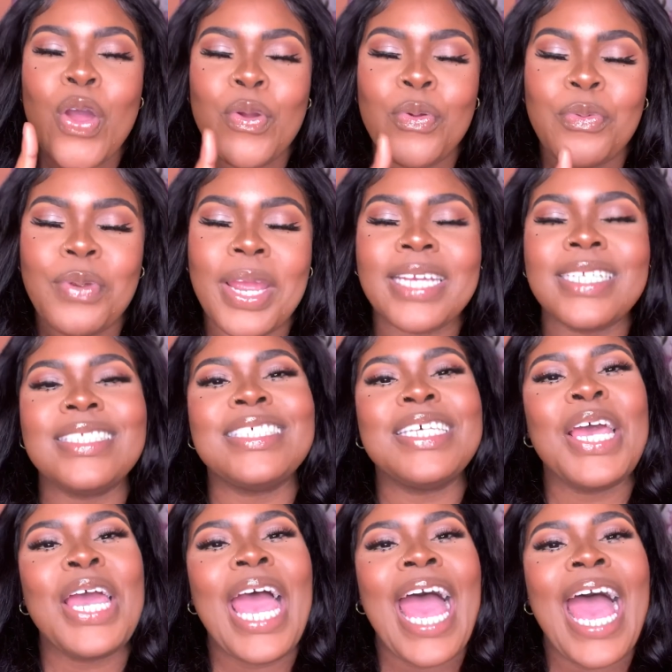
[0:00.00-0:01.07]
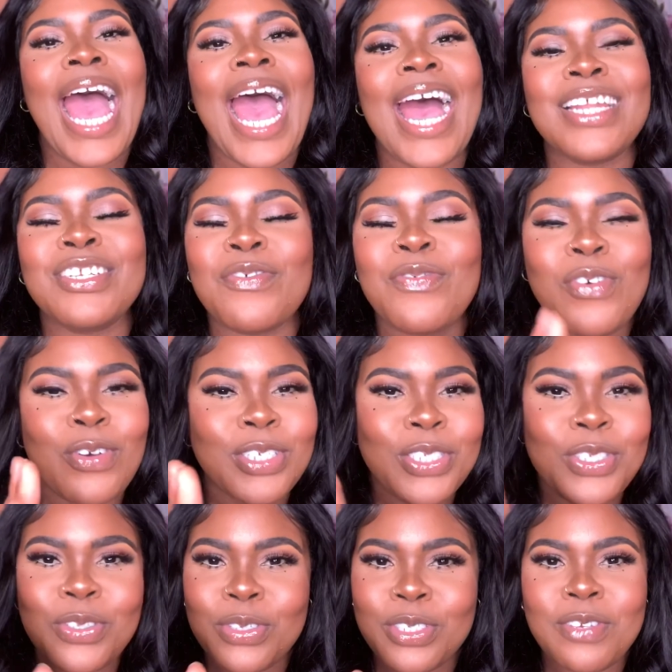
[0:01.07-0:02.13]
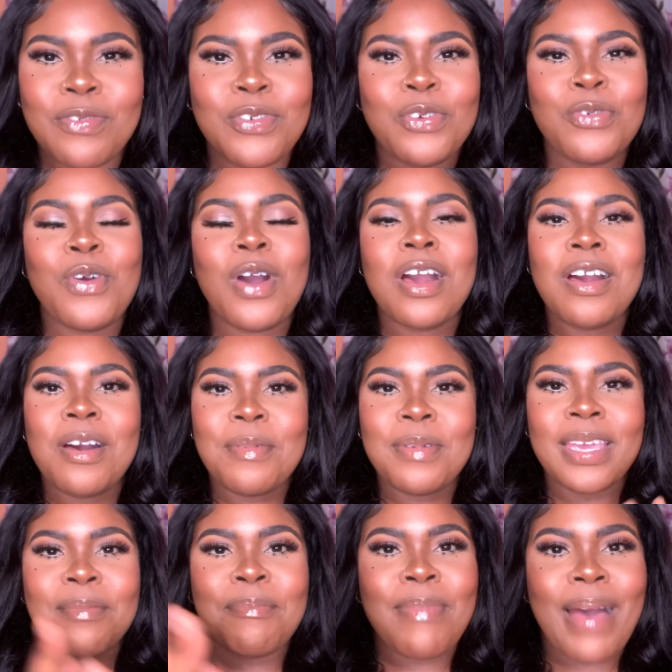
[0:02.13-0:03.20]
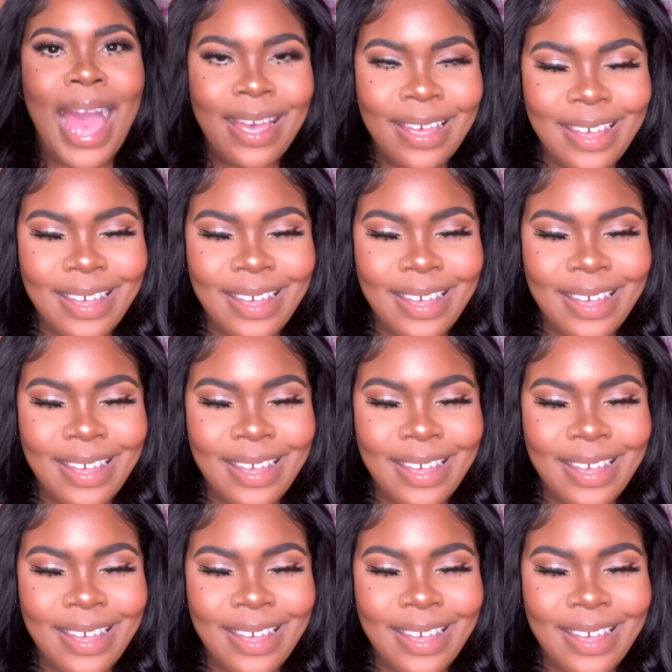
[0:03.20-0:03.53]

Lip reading: Right. And of course, to those of you who are coming back